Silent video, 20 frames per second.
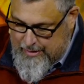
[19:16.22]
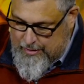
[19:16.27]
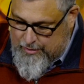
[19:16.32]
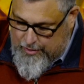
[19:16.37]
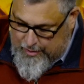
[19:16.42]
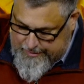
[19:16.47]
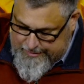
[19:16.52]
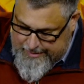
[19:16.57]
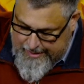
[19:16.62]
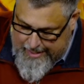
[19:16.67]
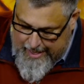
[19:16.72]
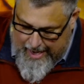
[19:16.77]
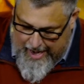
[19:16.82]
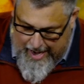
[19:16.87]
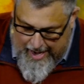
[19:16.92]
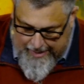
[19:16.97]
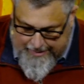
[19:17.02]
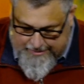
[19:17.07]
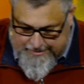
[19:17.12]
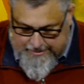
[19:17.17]
Look to
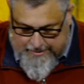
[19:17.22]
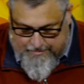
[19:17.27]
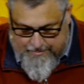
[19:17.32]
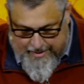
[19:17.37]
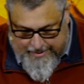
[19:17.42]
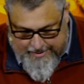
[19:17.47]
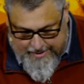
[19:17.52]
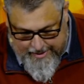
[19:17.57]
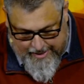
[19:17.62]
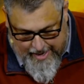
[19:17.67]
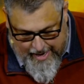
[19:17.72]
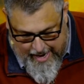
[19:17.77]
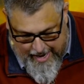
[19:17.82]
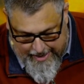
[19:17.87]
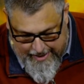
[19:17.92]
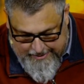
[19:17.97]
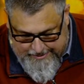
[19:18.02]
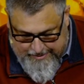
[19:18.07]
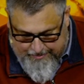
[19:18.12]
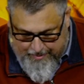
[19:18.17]
God, submit to
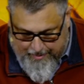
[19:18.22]
God as he